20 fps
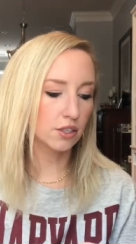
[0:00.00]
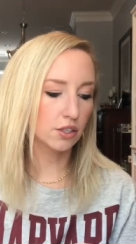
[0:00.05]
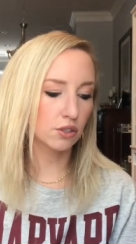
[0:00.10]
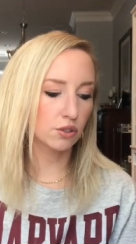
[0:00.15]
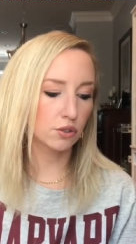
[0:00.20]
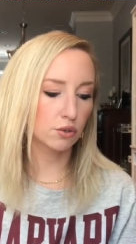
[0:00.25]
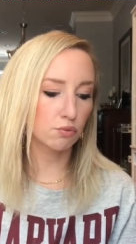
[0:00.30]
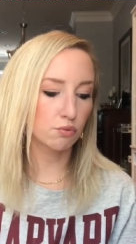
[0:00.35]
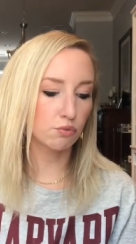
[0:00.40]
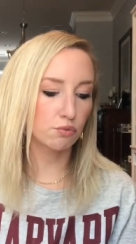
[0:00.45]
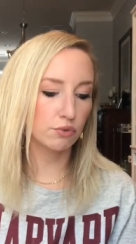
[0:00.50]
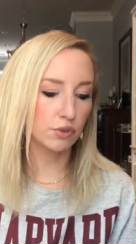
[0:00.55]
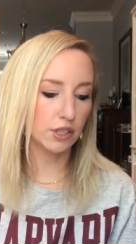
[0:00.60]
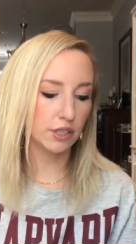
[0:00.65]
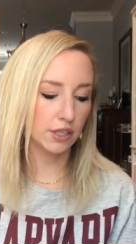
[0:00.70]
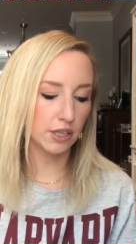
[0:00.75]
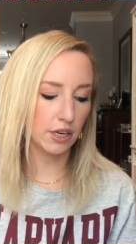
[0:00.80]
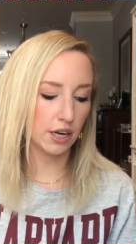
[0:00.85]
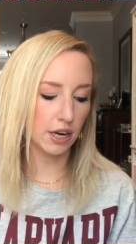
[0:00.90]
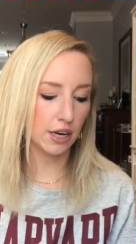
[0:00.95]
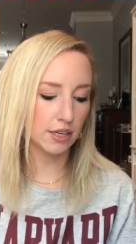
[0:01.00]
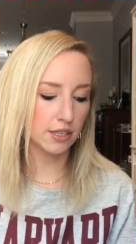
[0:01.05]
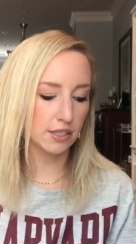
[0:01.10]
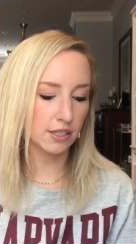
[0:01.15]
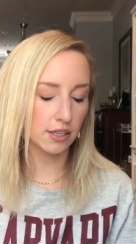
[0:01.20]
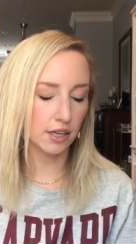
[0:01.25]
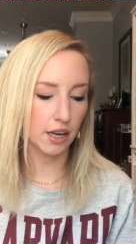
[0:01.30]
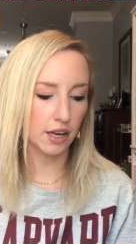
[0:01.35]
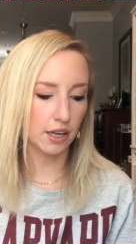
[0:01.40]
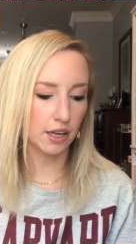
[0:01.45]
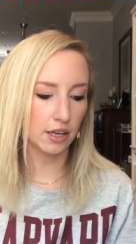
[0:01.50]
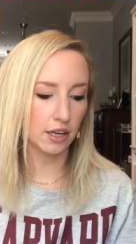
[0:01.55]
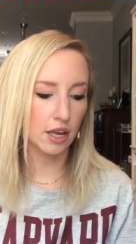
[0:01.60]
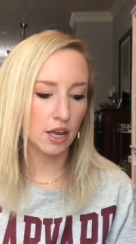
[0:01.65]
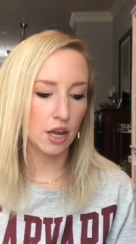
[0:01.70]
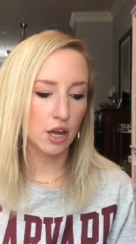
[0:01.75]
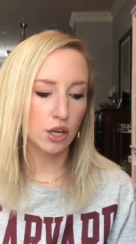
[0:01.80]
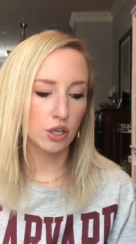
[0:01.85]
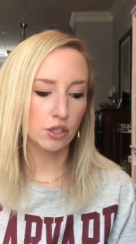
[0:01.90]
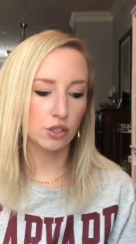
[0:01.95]
So it's really nice. Like,
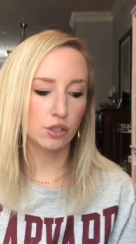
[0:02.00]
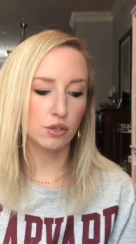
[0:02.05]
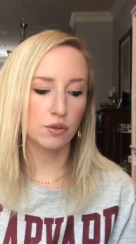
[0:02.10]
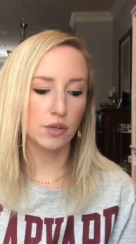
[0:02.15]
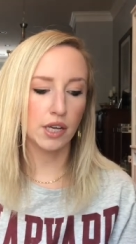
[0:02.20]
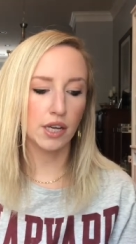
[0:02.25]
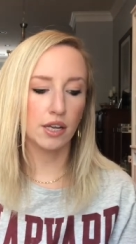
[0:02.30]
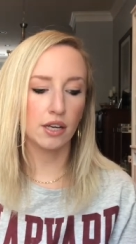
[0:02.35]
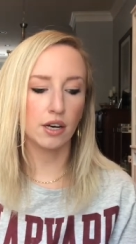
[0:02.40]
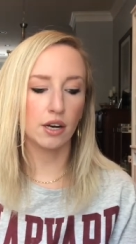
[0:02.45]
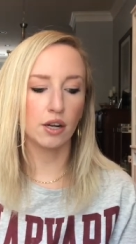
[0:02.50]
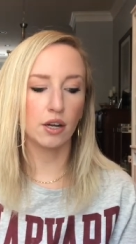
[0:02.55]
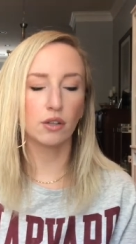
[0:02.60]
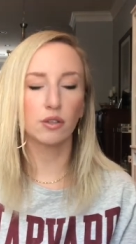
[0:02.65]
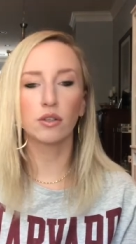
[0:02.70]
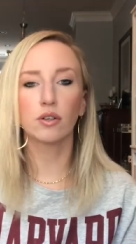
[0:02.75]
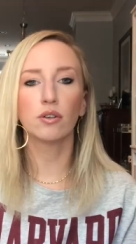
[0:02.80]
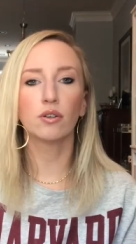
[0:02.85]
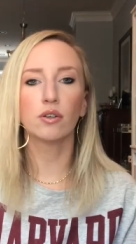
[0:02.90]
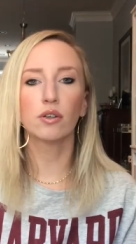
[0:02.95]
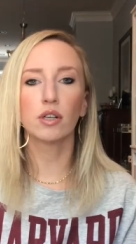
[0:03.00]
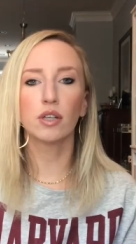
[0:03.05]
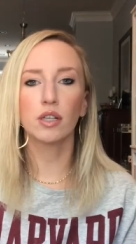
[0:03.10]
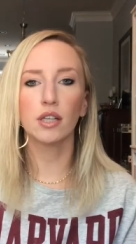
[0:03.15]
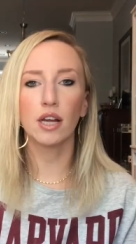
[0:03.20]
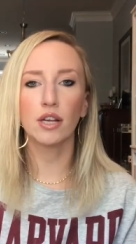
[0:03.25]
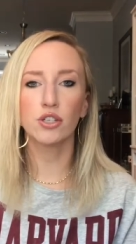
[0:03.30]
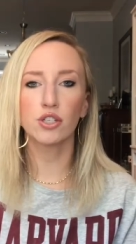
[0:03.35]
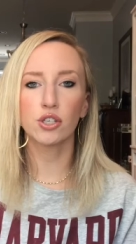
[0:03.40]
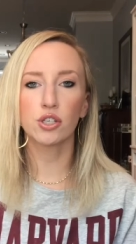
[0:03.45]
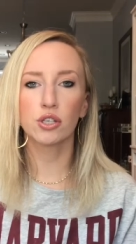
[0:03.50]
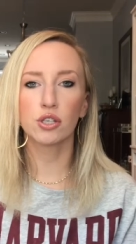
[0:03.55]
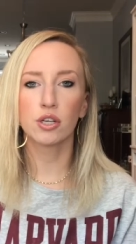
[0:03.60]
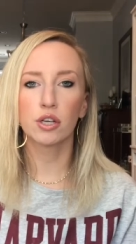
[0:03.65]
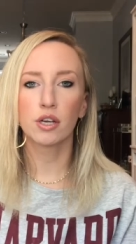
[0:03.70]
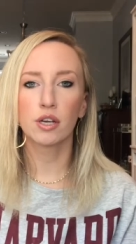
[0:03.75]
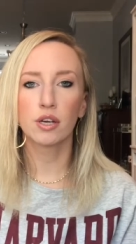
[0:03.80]
so you get a little clutch